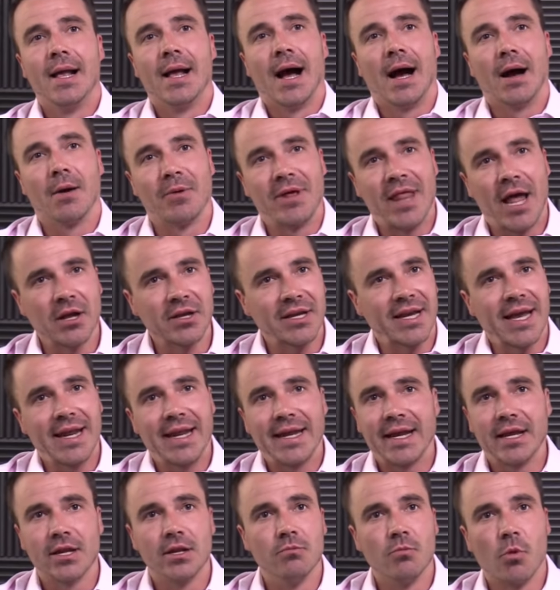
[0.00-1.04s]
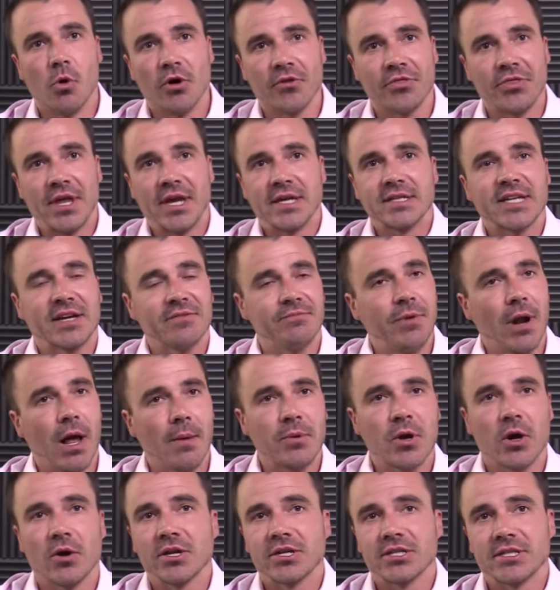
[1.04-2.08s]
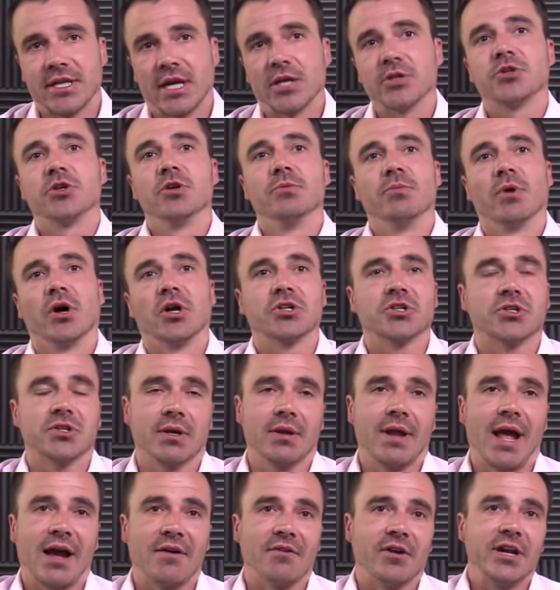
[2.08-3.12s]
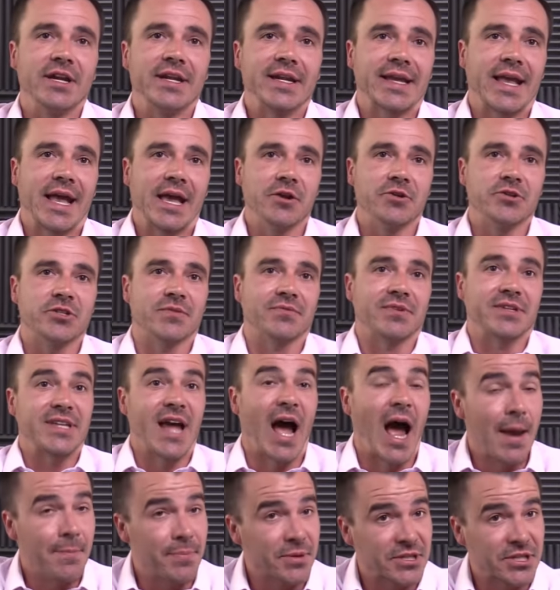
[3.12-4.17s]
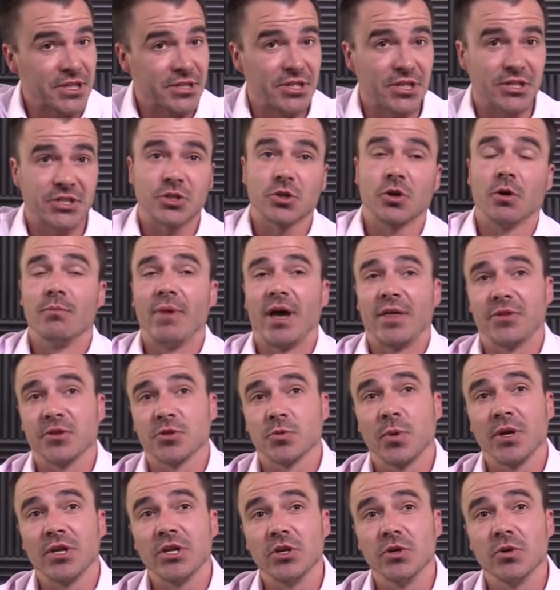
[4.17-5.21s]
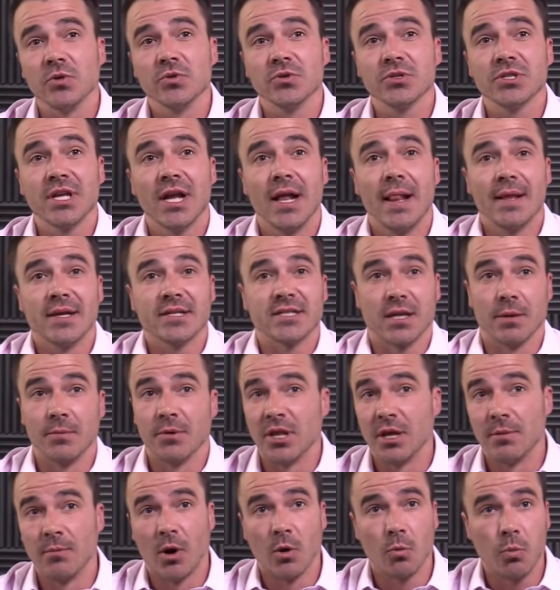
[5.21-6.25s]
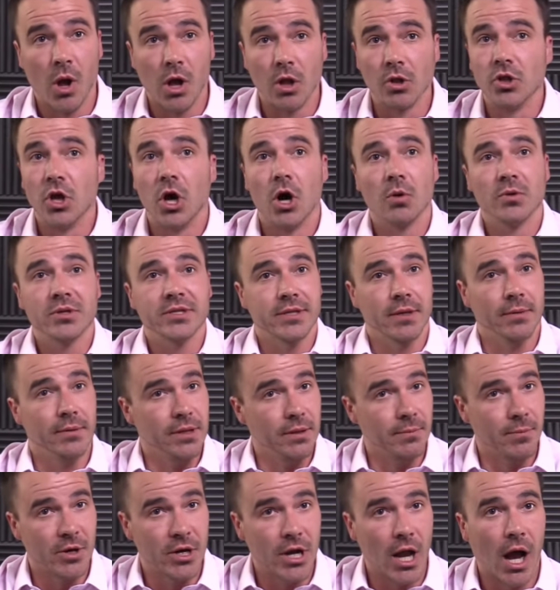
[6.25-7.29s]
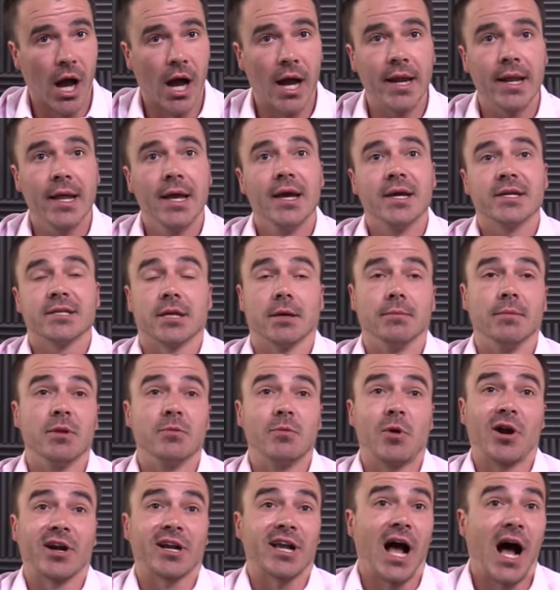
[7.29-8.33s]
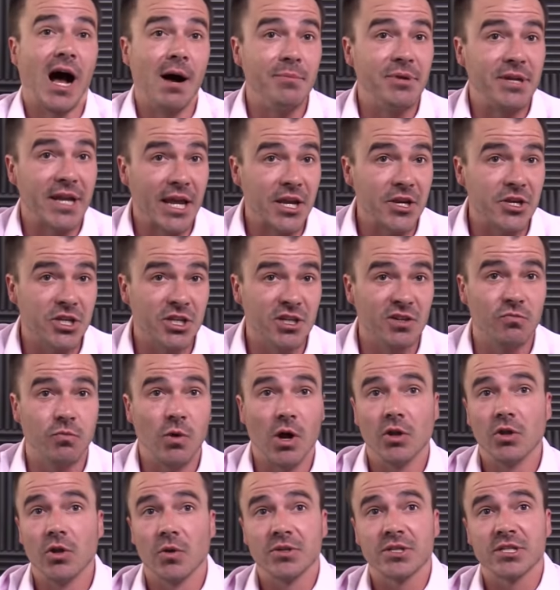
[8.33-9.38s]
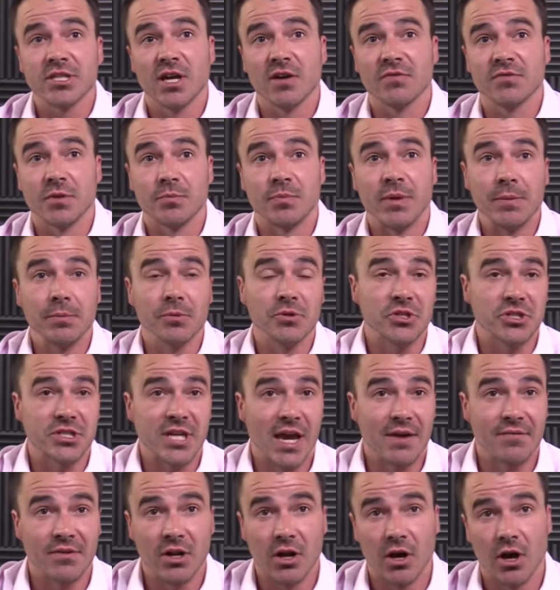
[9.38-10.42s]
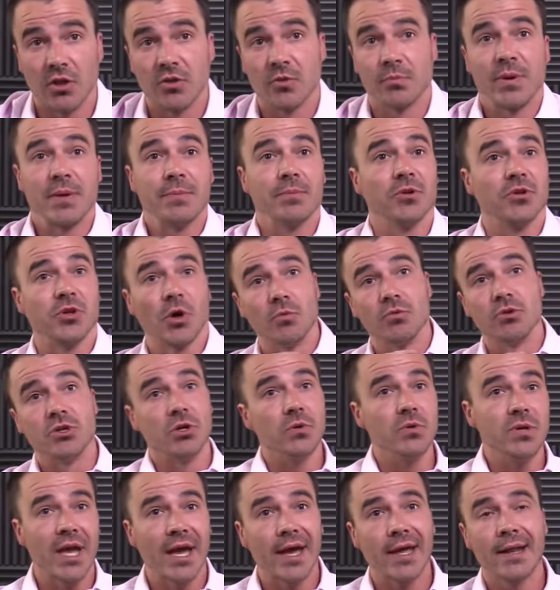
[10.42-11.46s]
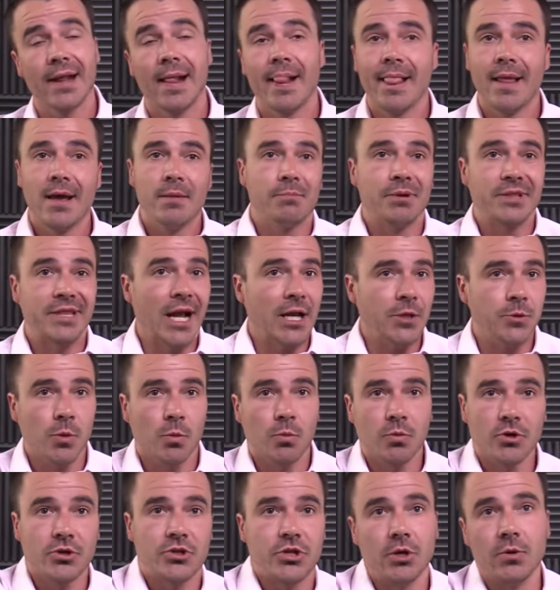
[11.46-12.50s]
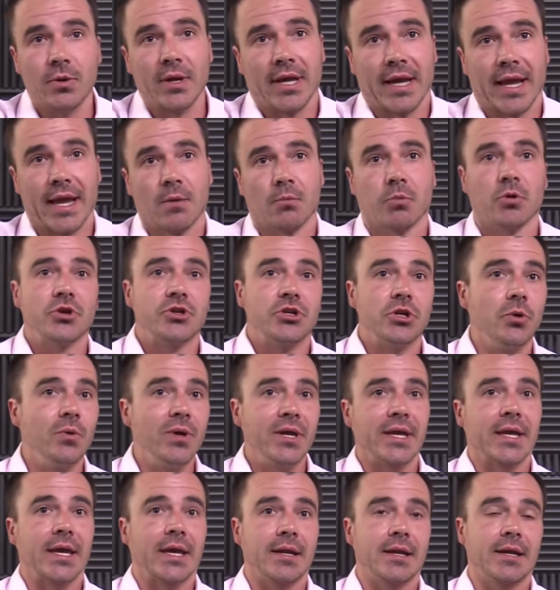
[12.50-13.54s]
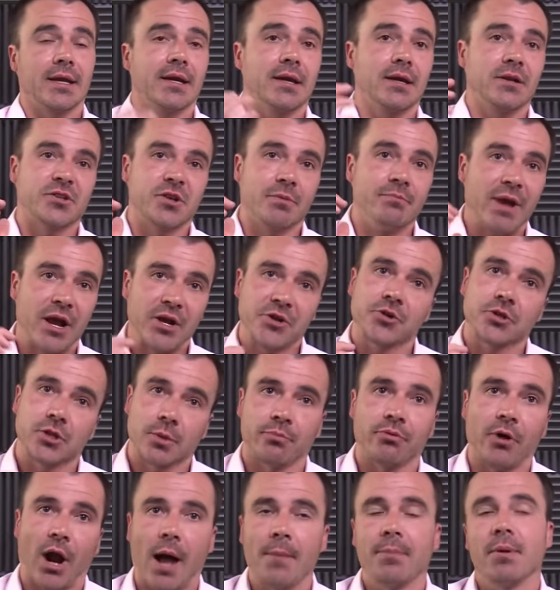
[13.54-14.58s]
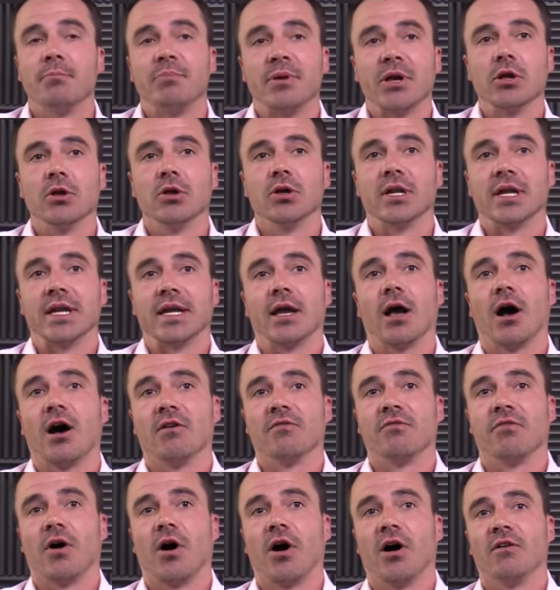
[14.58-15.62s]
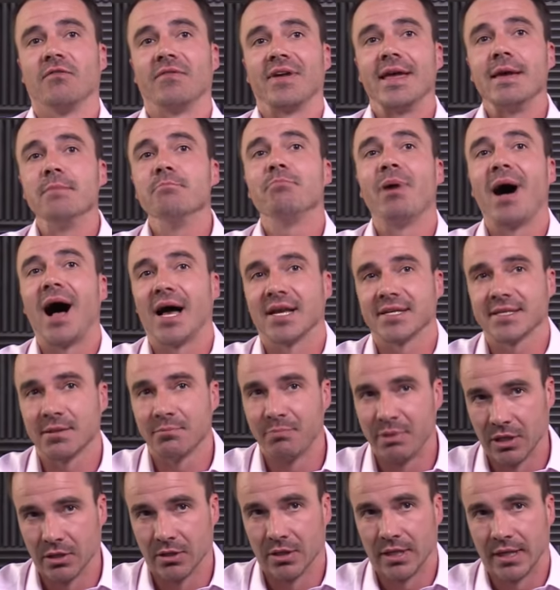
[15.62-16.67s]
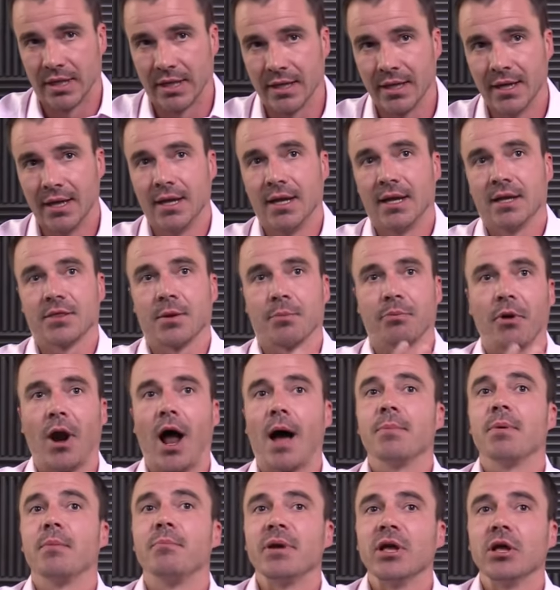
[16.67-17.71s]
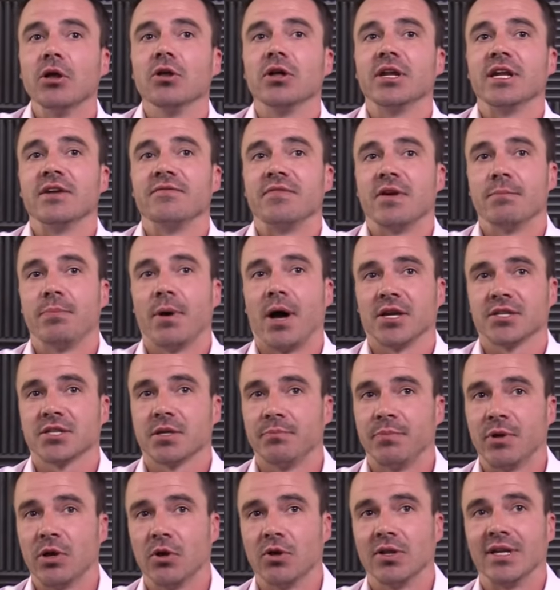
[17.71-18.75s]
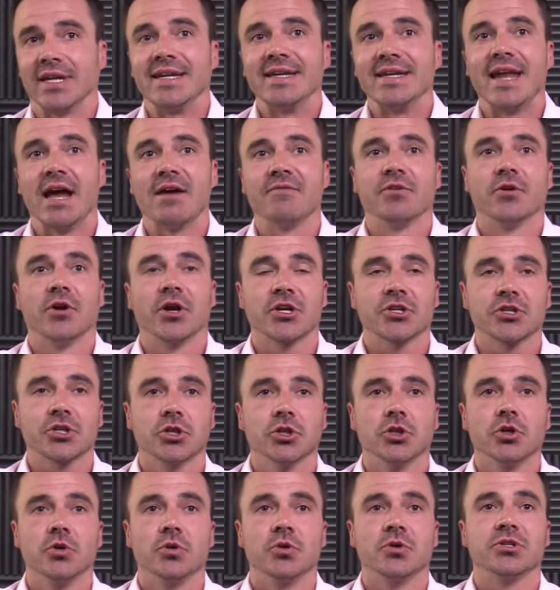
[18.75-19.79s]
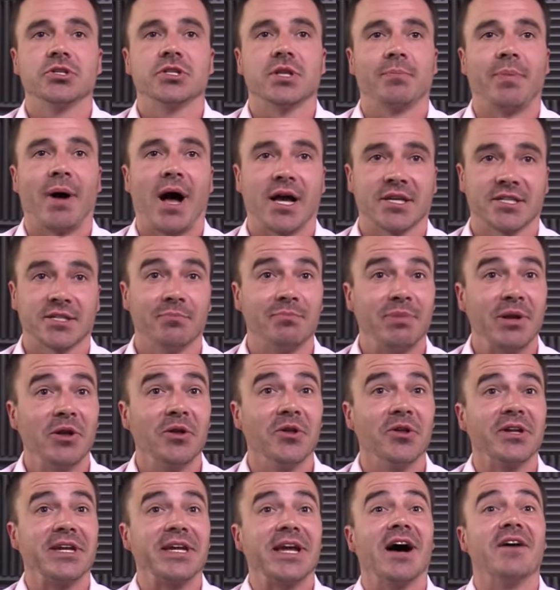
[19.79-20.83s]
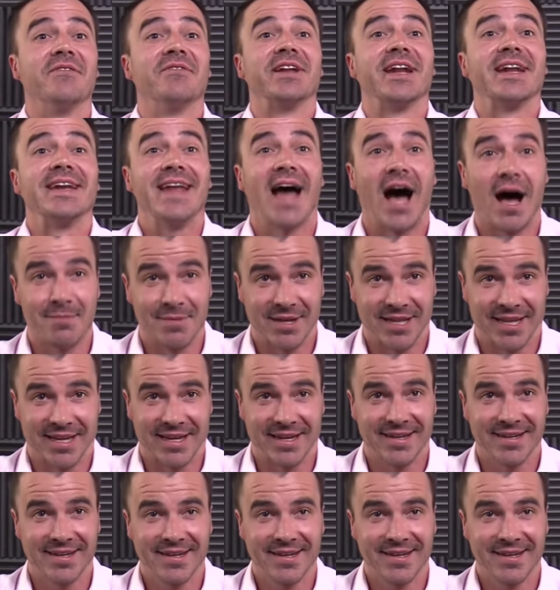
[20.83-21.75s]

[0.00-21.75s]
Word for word: Without getting into more things, I've probably already said too much that are indicators of the type of statistical methods we use. Some of them are well known, some of them are not. Some of them are a combination of well known stuff that people just haven't, other people don't do yet. But that's what we're doing, and we're doing it to measure the probability of, of impossibility. The probability of impossibility never excludes the possibility of an anomaly.